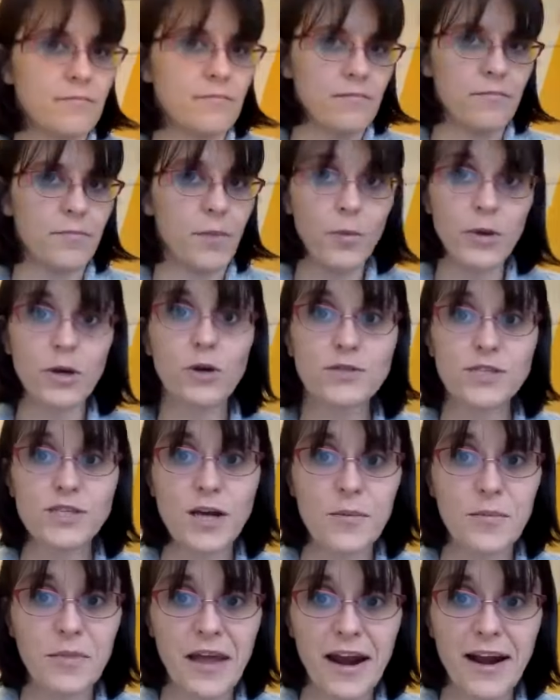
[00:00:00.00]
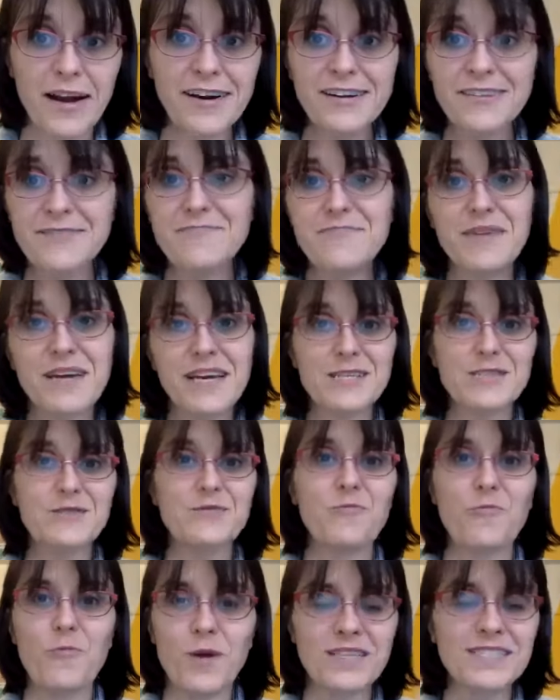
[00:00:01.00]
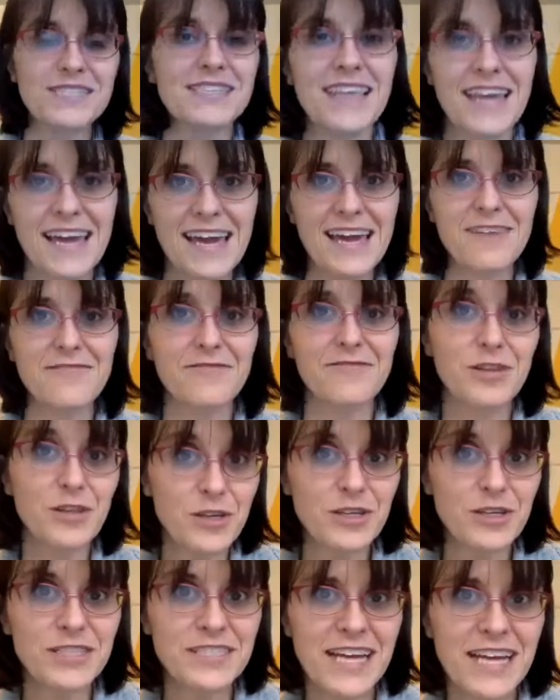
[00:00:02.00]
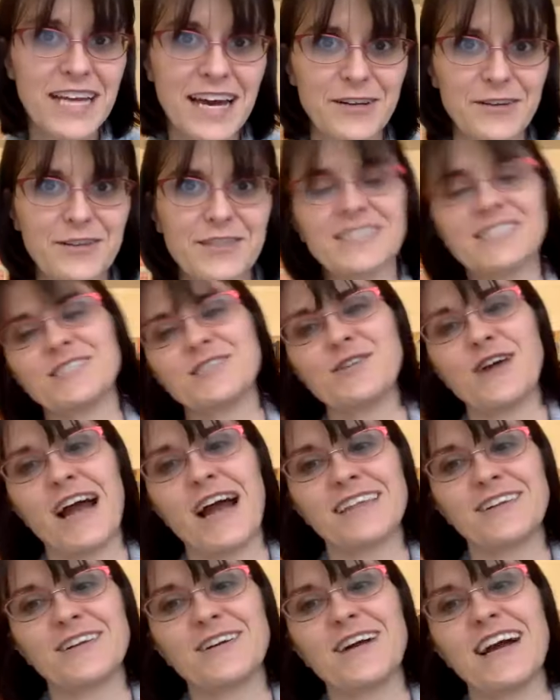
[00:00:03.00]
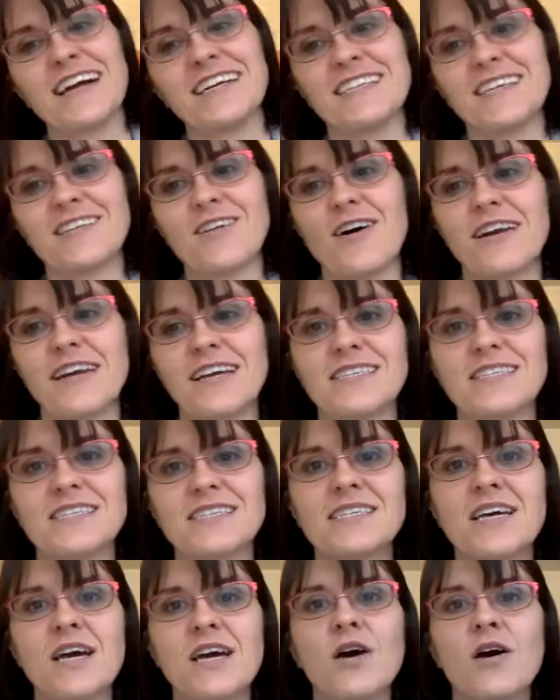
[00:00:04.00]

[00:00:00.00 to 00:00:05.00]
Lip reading: But we don't stop there, because once they have learned how to attract their ideal audience,